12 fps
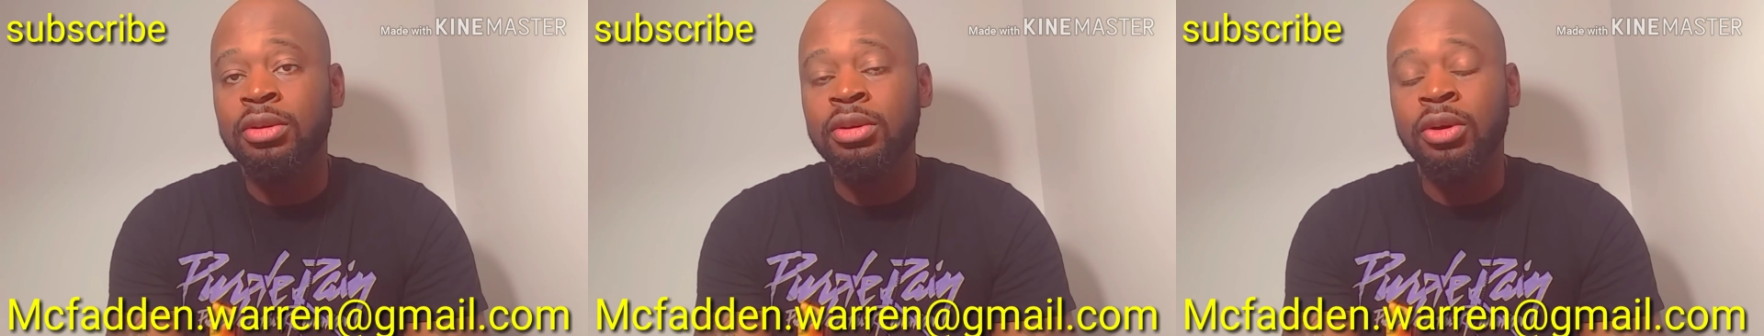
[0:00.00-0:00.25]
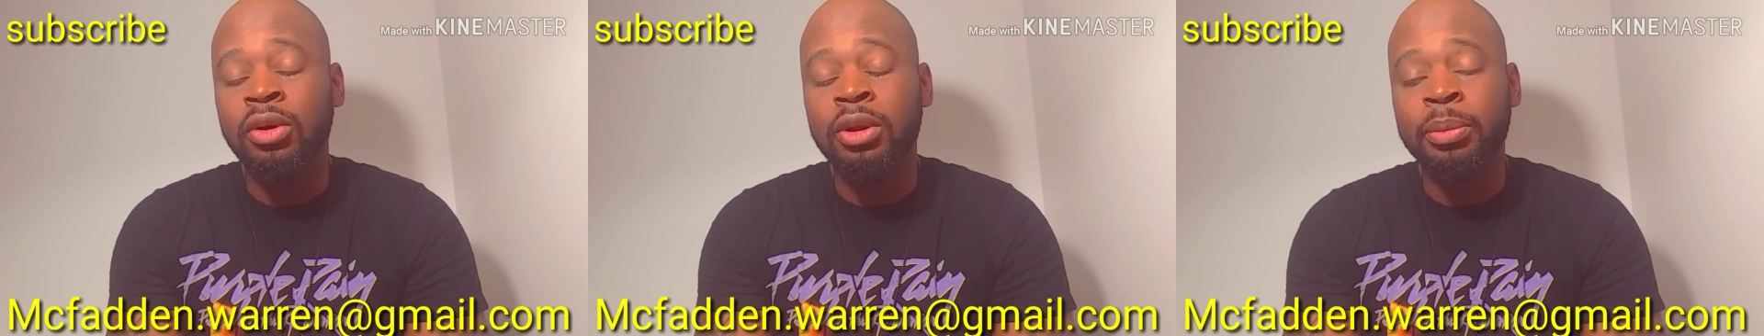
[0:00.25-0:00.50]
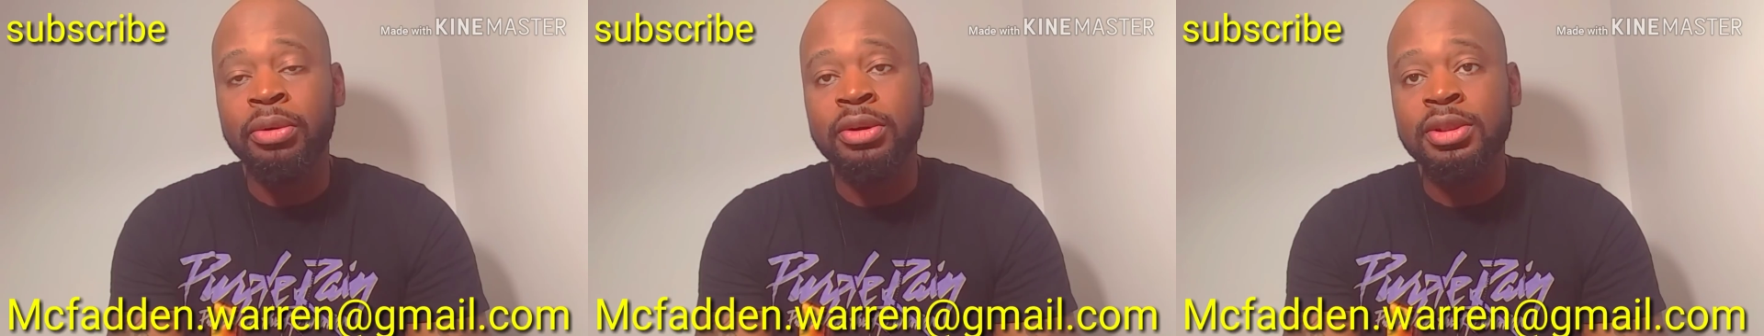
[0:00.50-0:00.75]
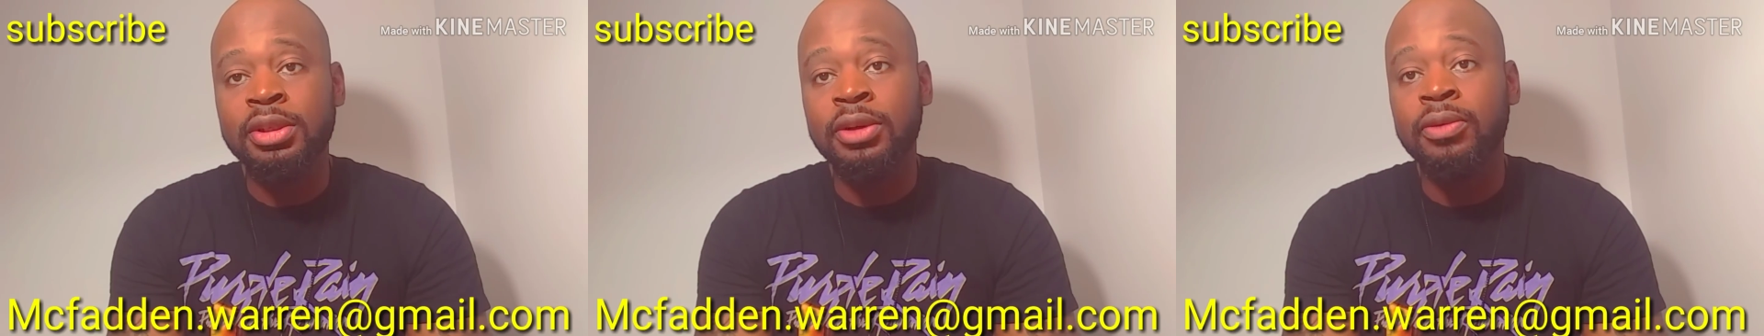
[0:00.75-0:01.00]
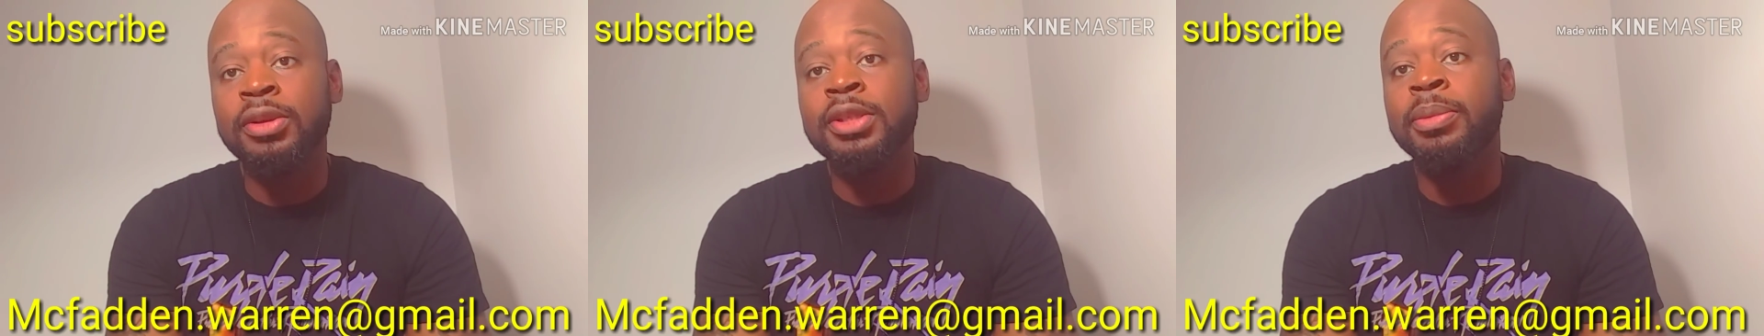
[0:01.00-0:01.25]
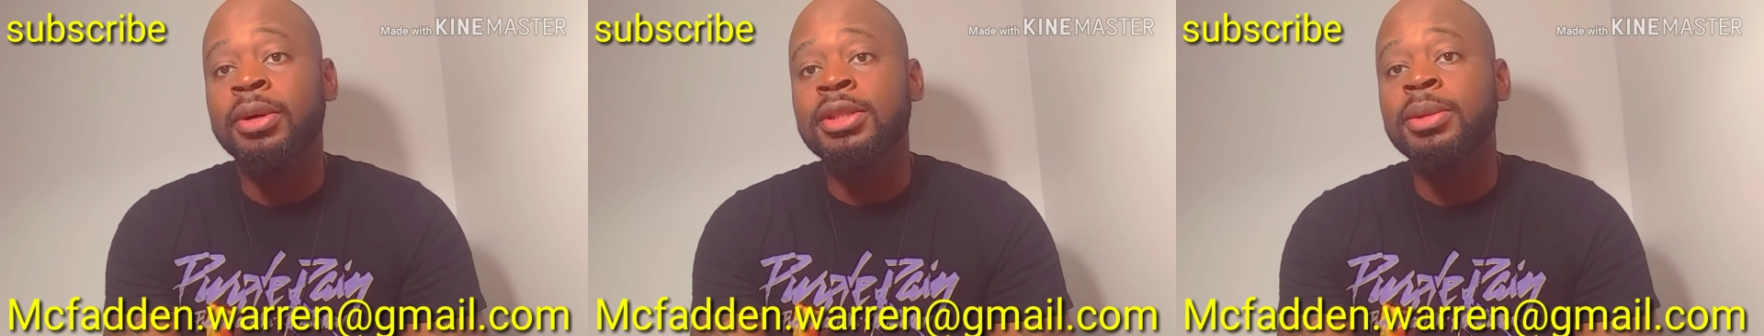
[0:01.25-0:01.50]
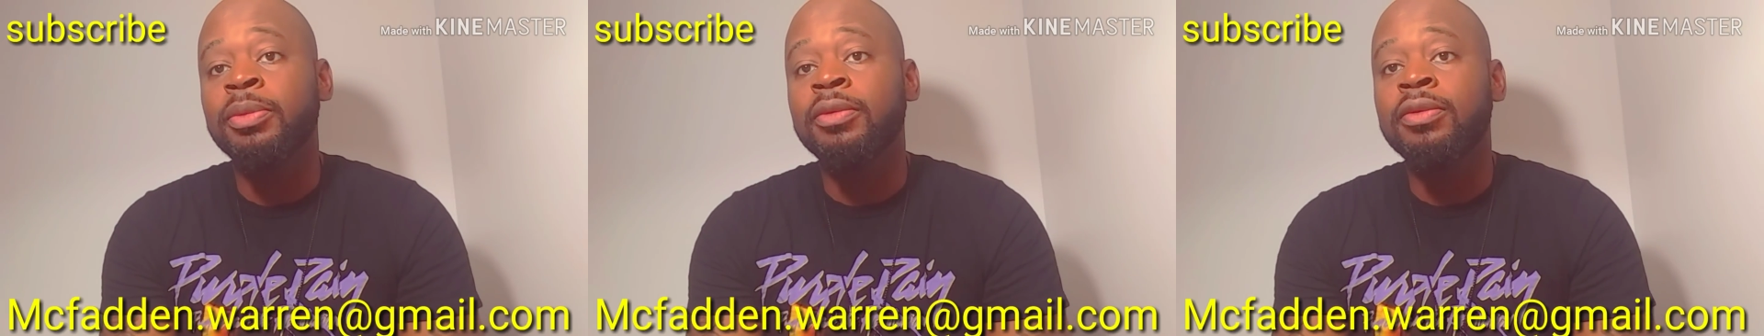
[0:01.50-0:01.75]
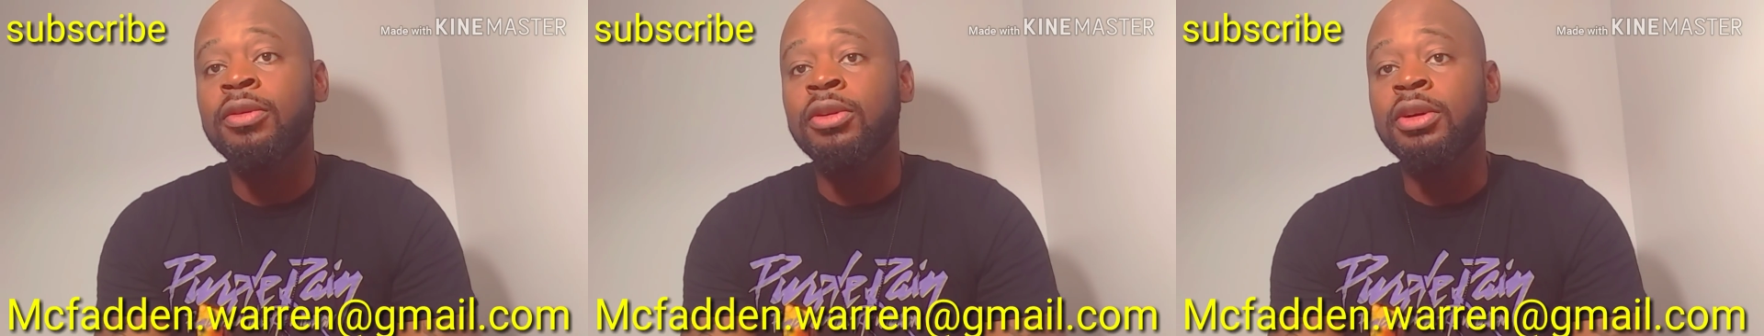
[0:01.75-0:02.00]
The only person you're responsible
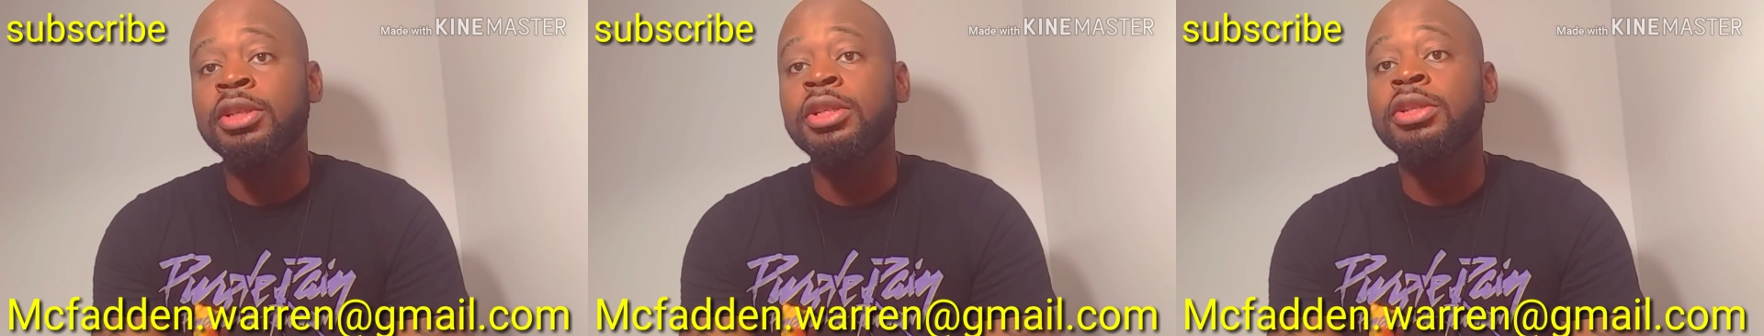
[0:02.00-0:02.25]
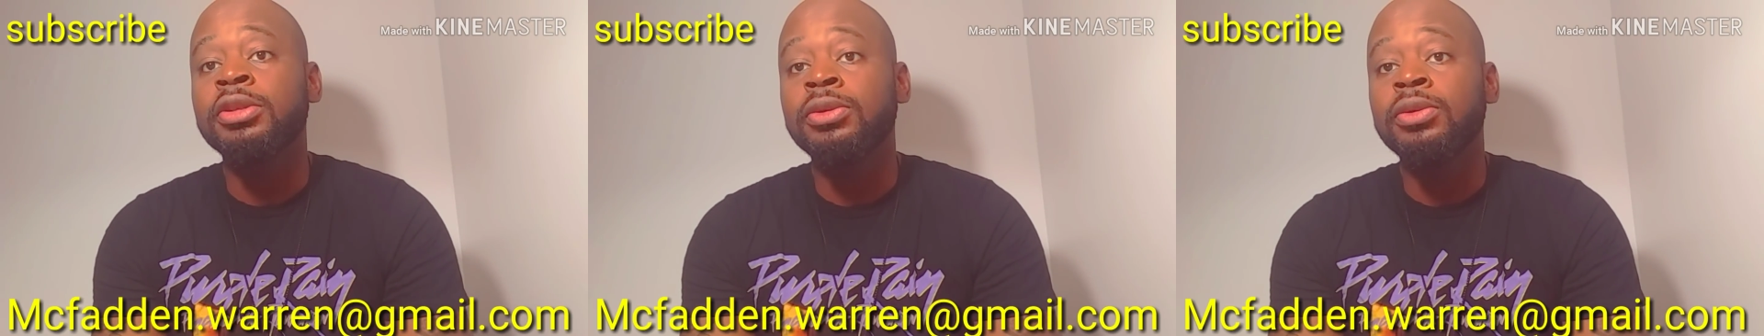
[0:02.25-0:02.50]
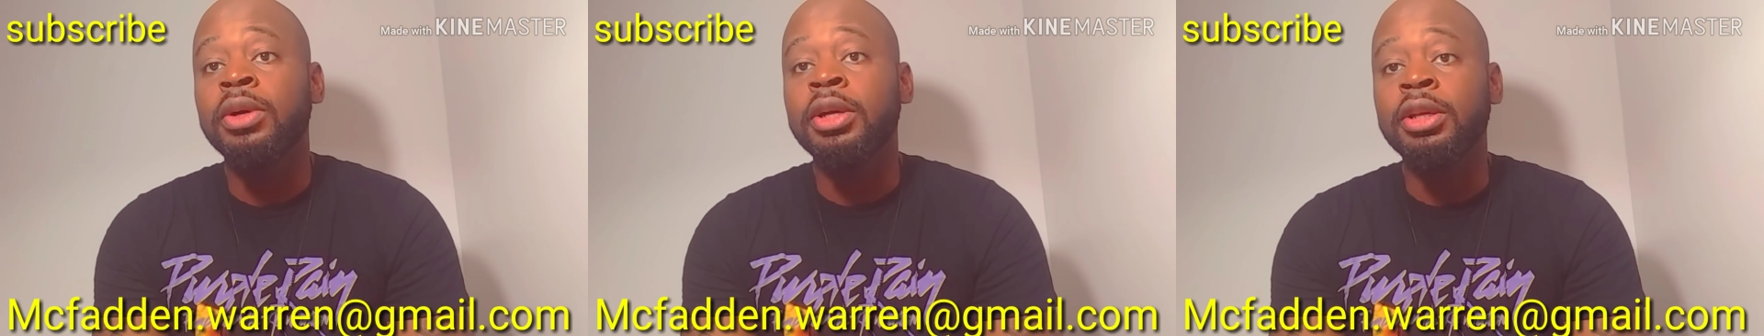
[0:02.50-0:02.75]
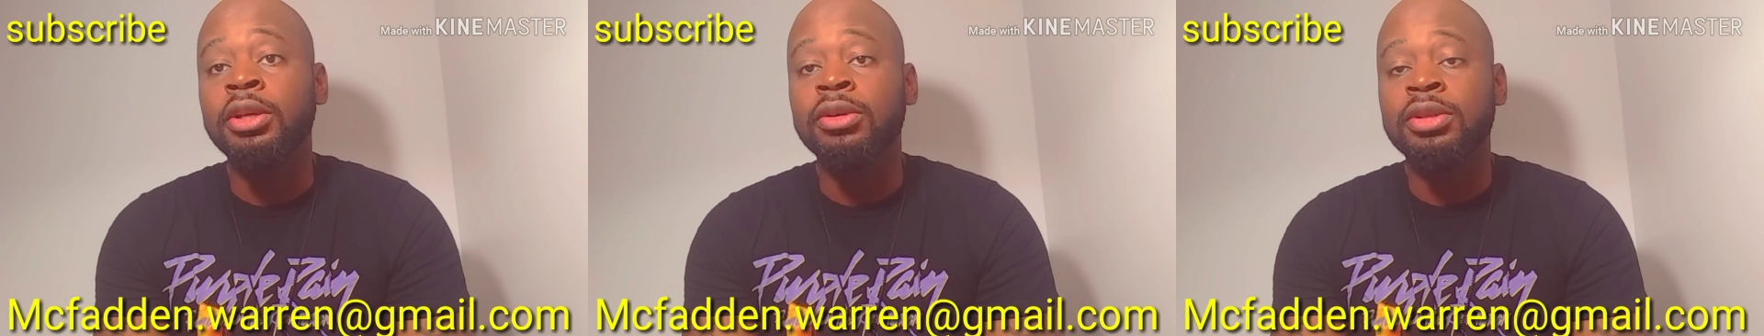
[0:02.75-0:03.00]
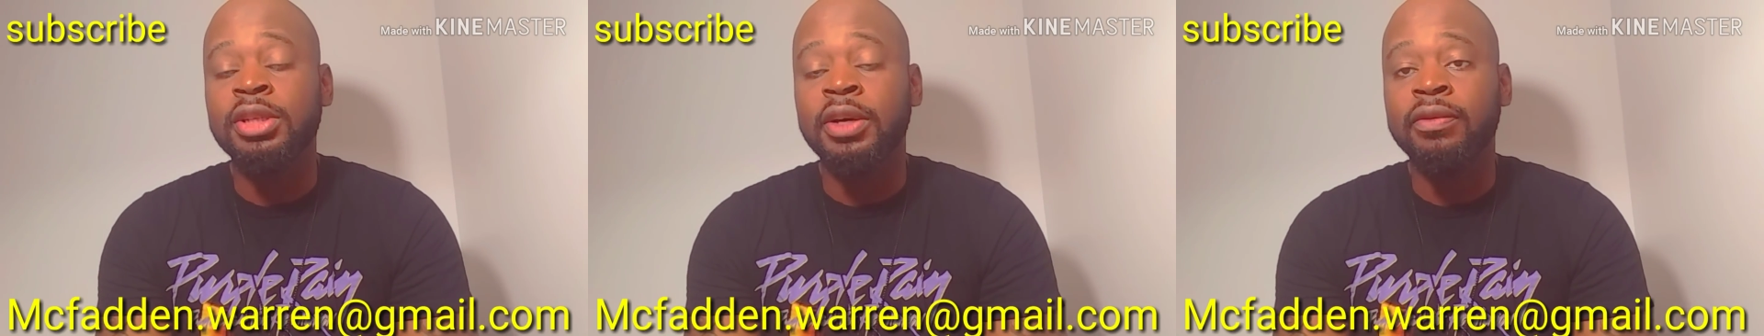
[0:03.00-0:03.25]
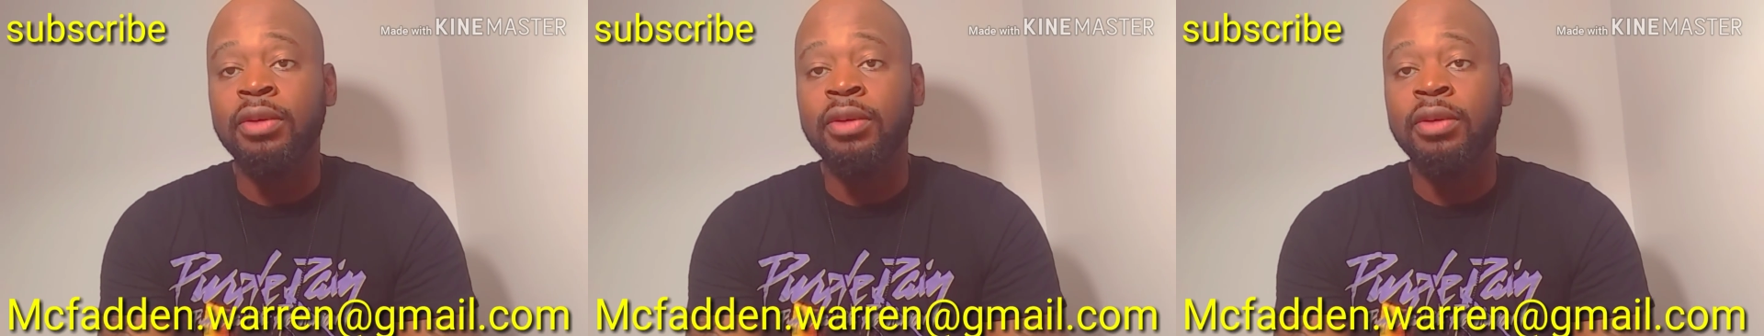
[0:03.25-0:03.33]
for is you and yourself